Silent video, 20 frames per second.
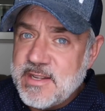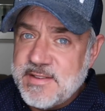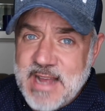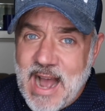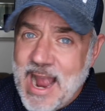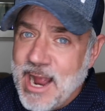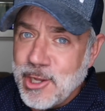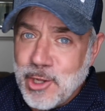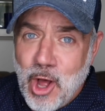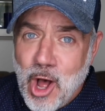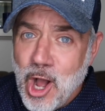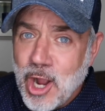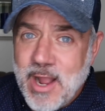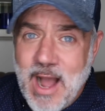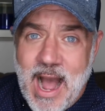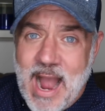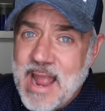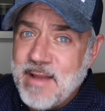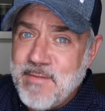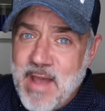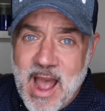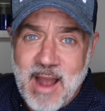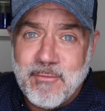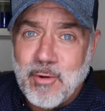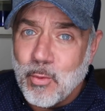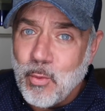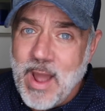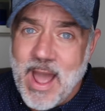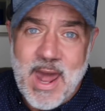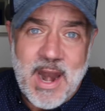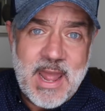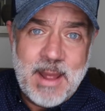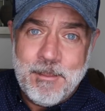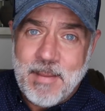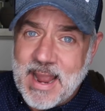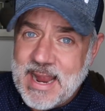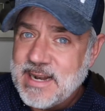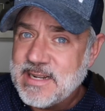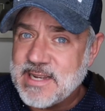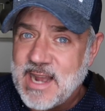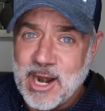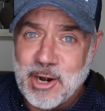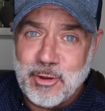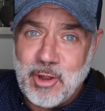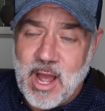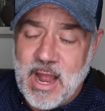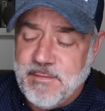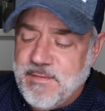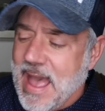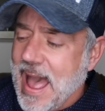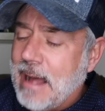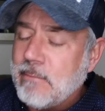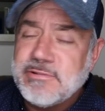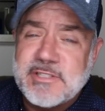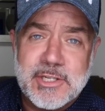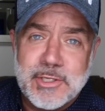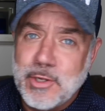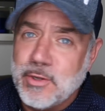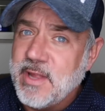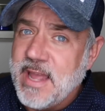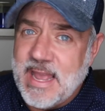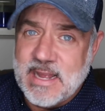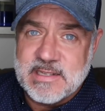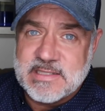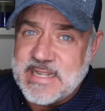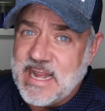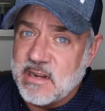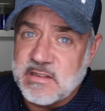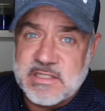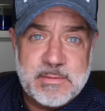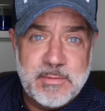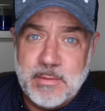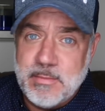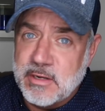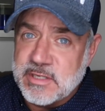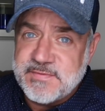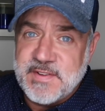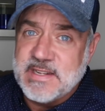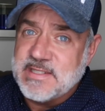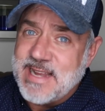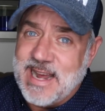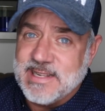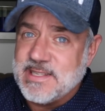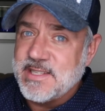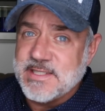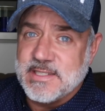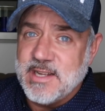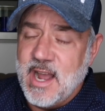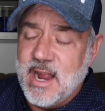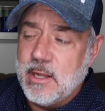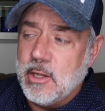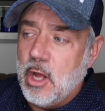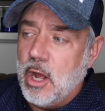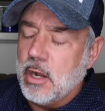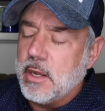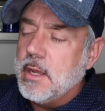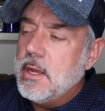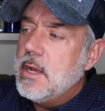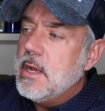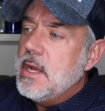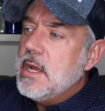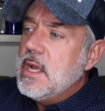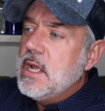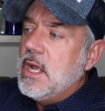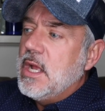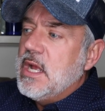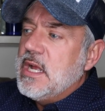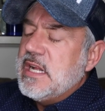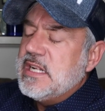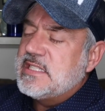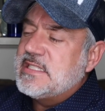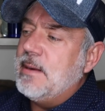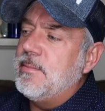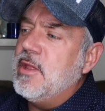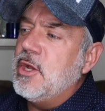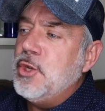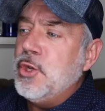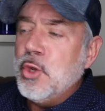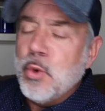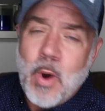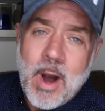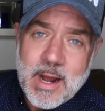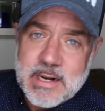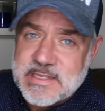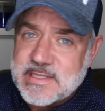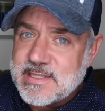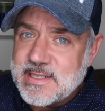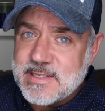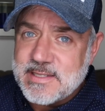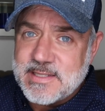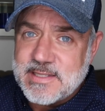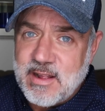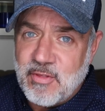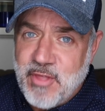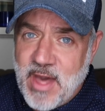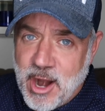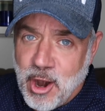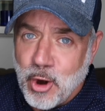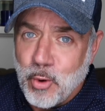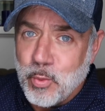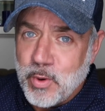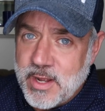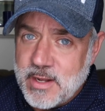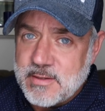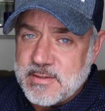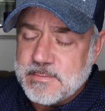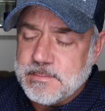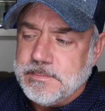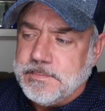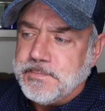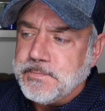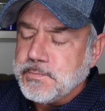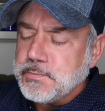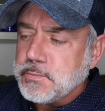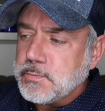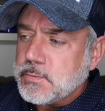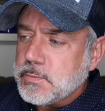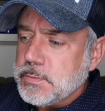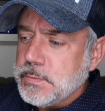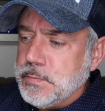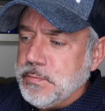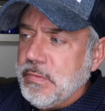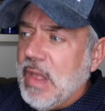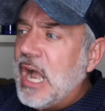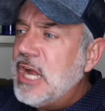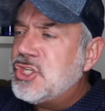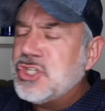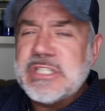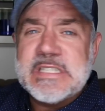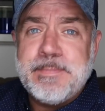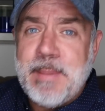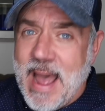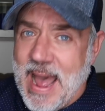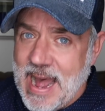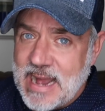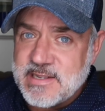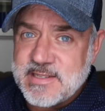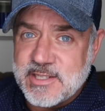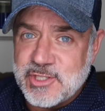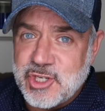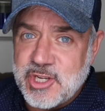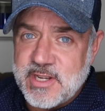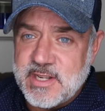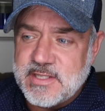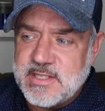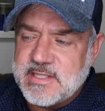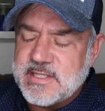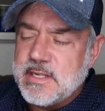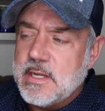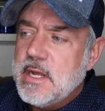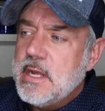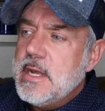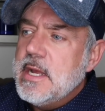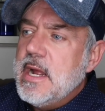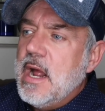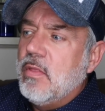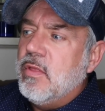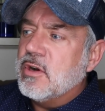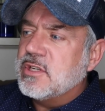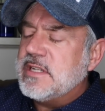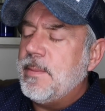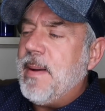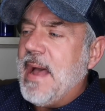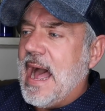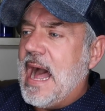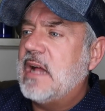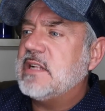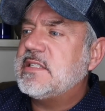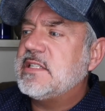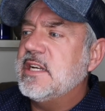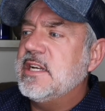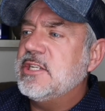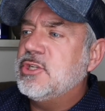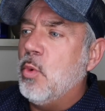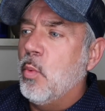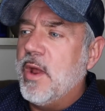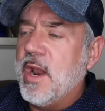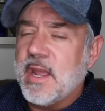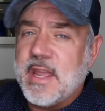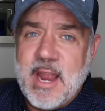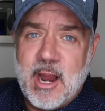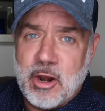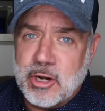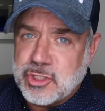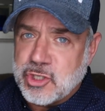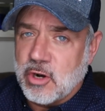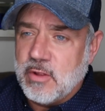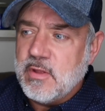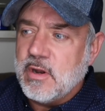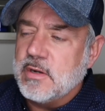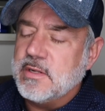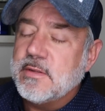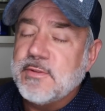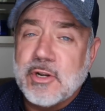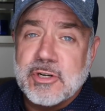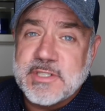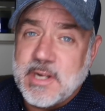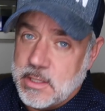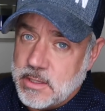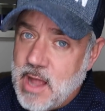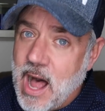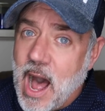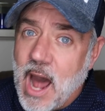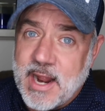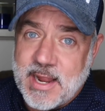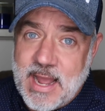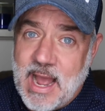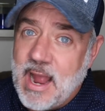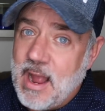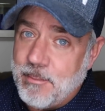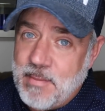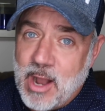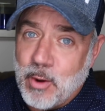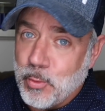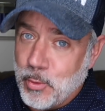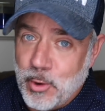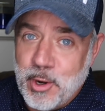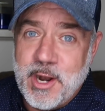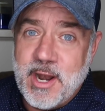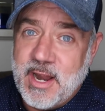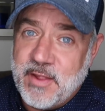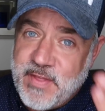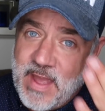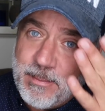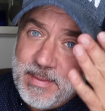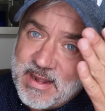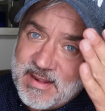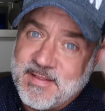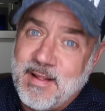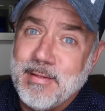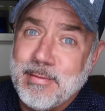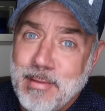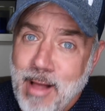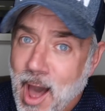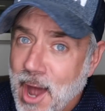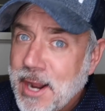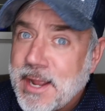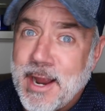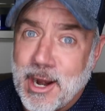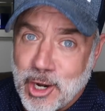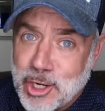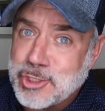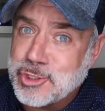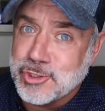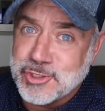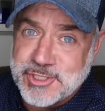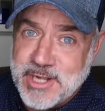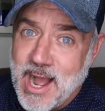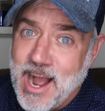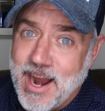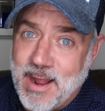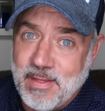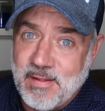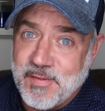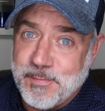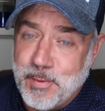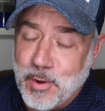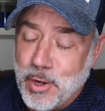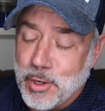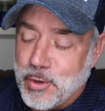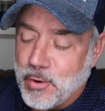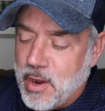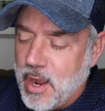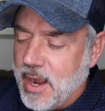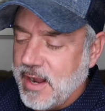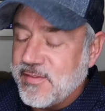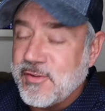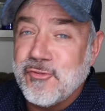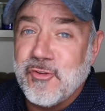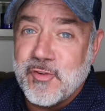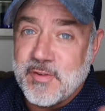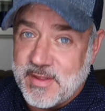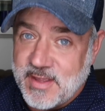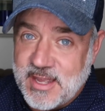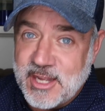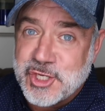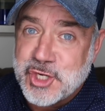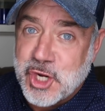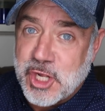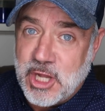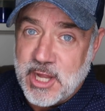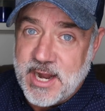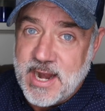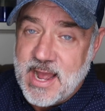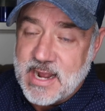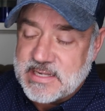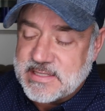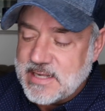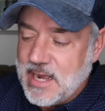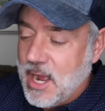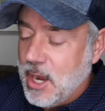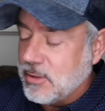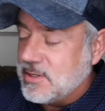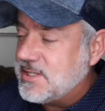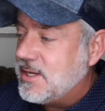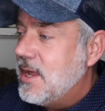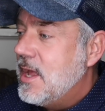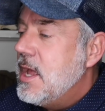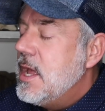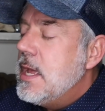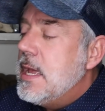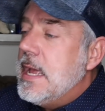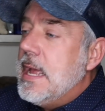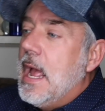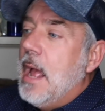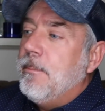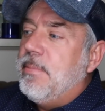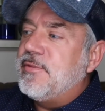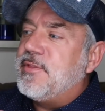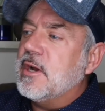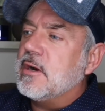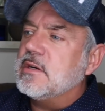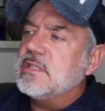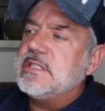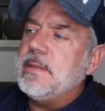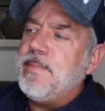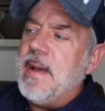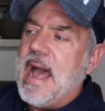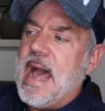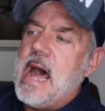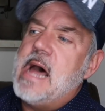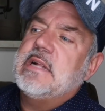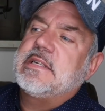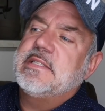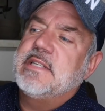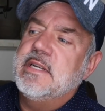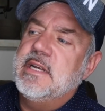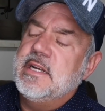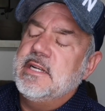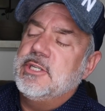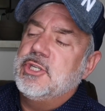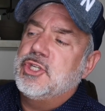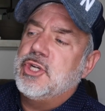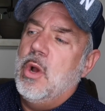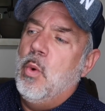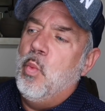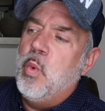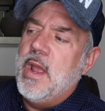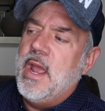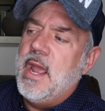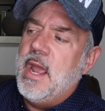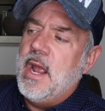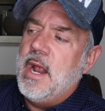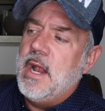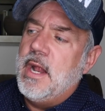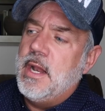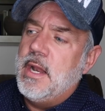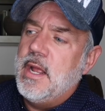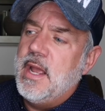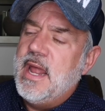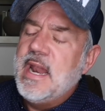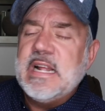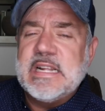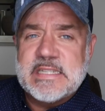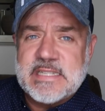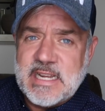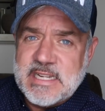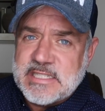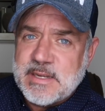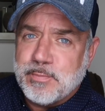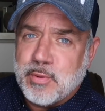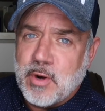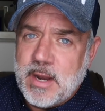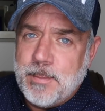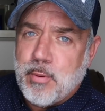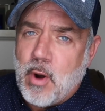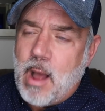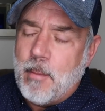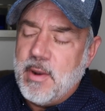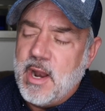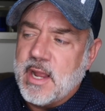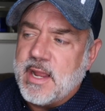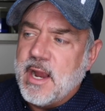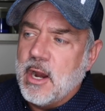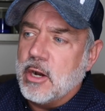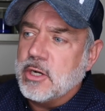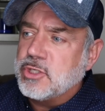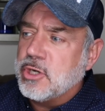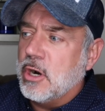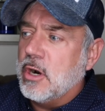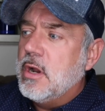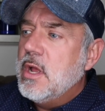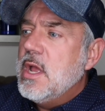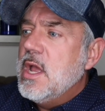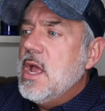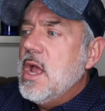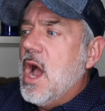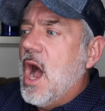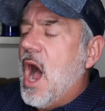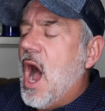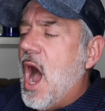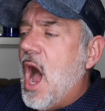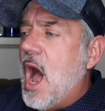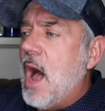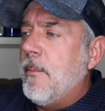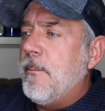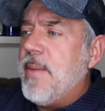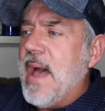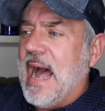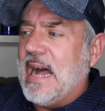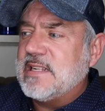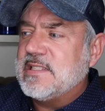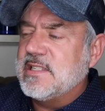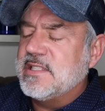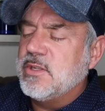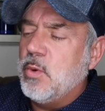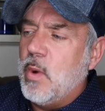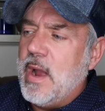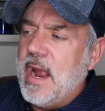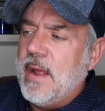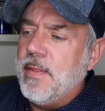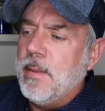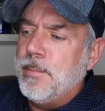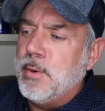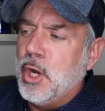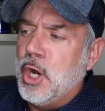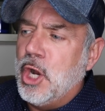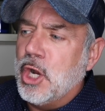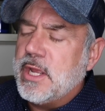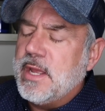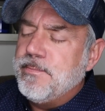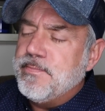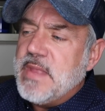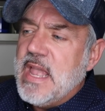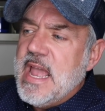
dialogue I have ever read in my entire life. Absolutely, hands down, some of the most fantastic dialogue. Some of the nuances that are written, just passages. There's a passage when a character, there's a lot of, I'm not ruining anything because a lot of characters die in this book, okay? So just get your Kleenex out. But there is a passage when, and it's a pretty prominent character, passes away in the book.